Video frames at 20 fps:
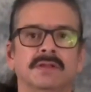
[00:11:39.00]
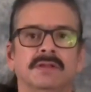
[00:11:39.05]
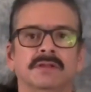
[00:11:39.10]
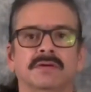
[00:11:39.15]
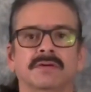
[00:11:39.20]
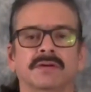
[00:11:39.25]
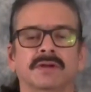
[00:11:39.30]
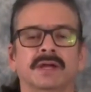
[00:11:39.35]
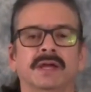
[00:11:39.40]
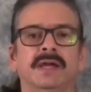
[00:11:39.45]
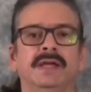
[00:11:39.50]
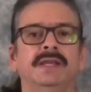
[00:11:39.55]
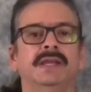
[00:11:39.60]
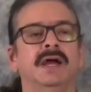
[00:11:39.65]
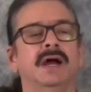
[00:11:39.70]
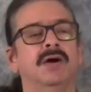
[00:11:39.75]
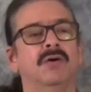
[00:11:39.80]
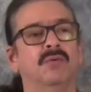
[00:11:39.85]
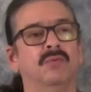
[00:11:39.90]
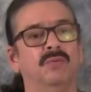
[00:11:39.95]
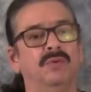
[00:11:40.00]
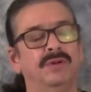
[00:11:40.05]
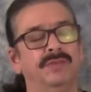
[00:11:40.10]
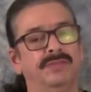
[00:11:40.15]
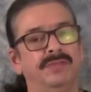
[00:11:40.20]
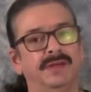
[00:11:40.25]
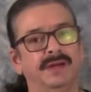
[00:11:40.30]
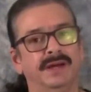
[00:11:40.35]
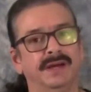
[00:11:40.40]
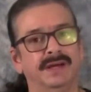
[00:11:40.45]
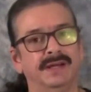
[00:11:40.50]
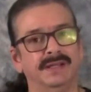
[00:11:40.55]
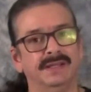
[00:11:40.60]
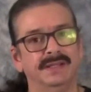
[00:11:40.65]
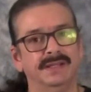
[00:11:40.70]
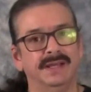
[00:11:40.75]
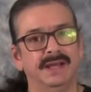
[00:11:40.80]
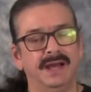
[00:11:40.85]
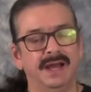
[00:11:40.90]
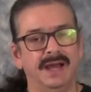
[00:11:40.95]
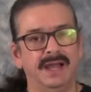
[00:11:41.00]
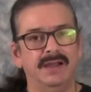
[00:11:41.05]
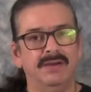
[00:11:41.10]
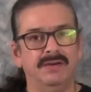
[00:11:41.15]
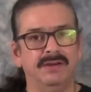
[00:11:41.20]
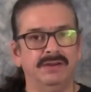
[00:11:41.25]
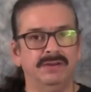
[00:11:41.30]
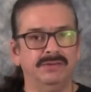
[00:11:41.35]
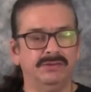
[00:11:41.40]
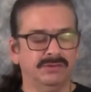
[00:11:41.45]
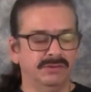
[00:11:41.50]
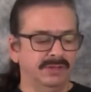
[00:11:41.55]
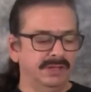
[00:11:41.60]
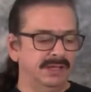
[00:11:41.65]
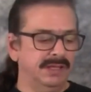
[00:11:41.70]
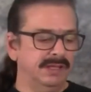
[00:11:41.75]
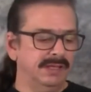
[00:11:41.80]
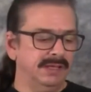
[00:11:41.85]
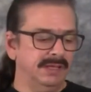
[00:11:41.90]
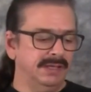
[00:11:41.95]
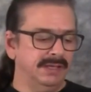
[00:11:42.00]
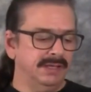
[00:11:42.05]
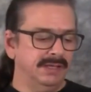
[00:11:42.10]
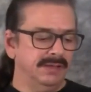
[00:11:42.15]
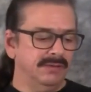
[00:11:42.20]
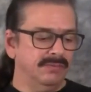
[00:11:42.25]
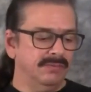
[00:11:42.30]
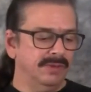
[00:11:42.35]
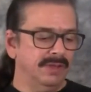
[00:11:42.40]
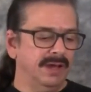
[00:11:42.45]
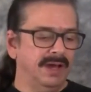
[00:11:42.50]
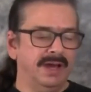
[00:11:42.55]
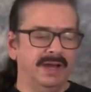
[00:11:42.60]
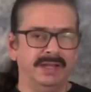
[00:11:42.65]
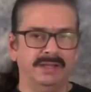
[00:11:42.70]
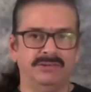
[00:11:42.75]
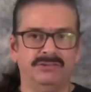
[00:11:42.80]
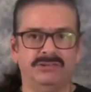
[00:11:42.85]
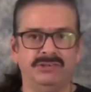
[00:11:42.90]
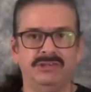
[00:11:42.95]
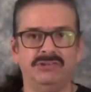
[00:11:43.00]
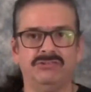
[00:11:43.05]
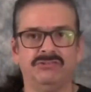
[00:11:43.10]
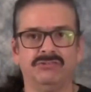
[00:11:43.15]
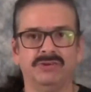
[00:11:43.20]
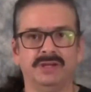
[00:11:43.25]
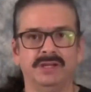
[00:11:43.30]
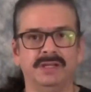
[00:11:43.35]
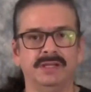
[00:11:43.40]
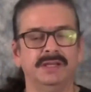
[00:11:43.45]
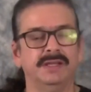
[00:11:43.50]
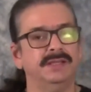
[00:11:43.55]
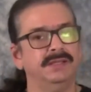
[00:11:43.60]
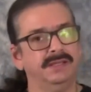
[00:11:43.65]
Okay? Now with a higher end ukulele with a high G string,